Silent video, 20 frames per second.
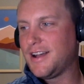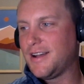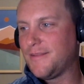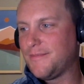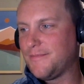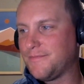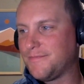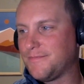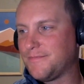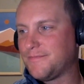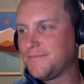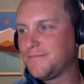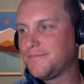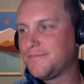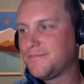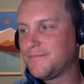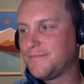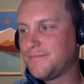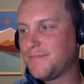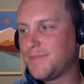um,
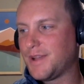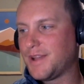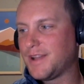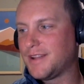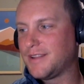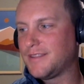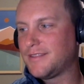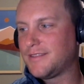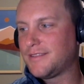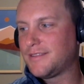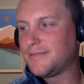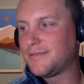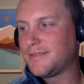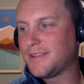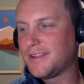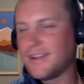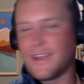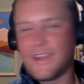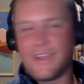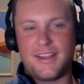but
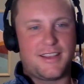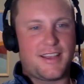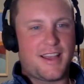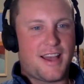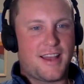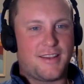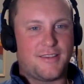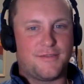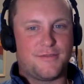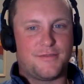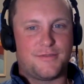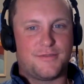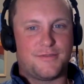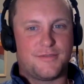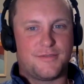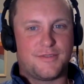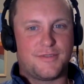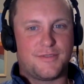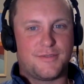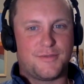tonight kind of
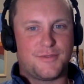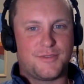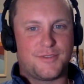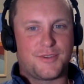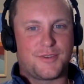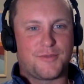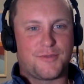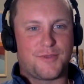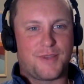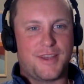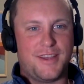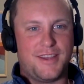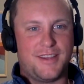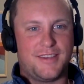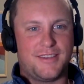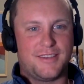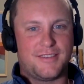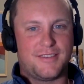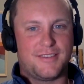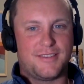was a
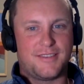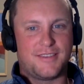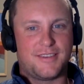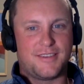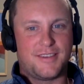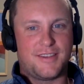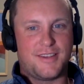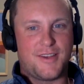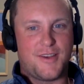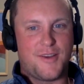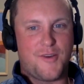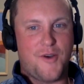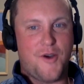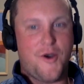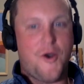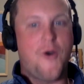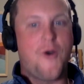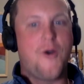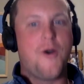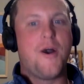great, you
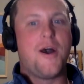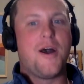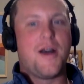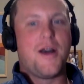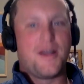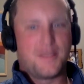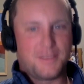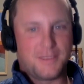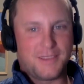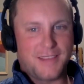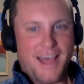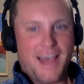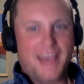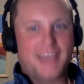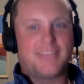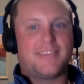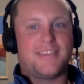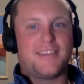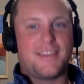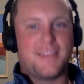know,
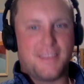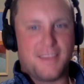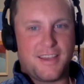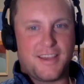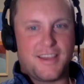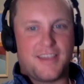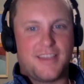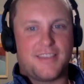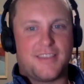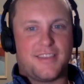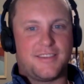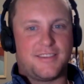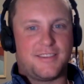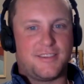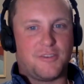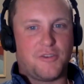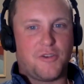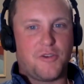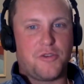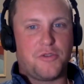last in the
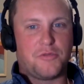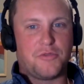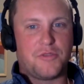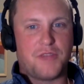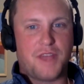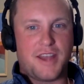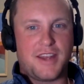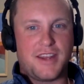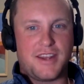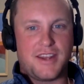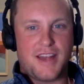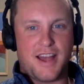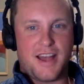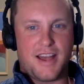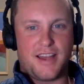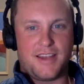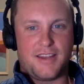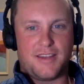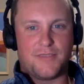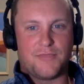the zero through ninety
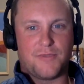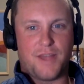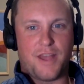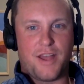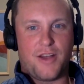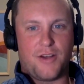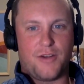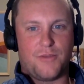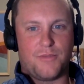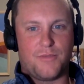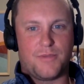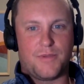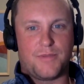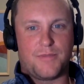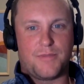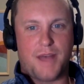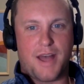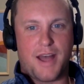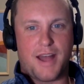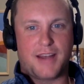nine
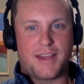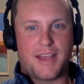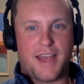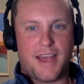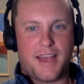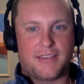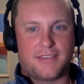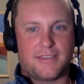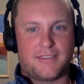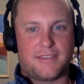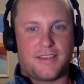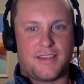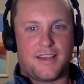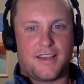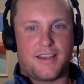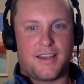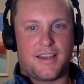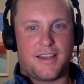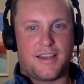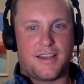realm podcast
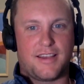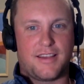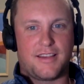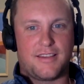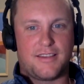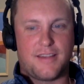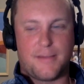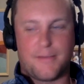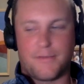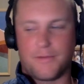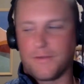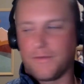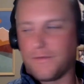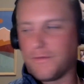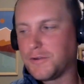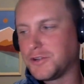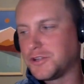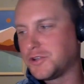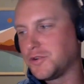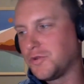uh,
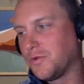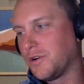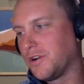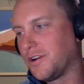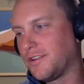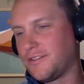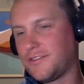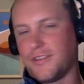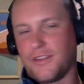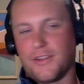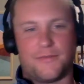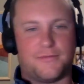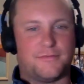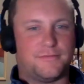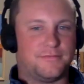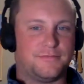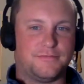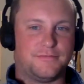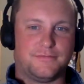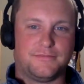number for sure.
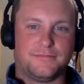So.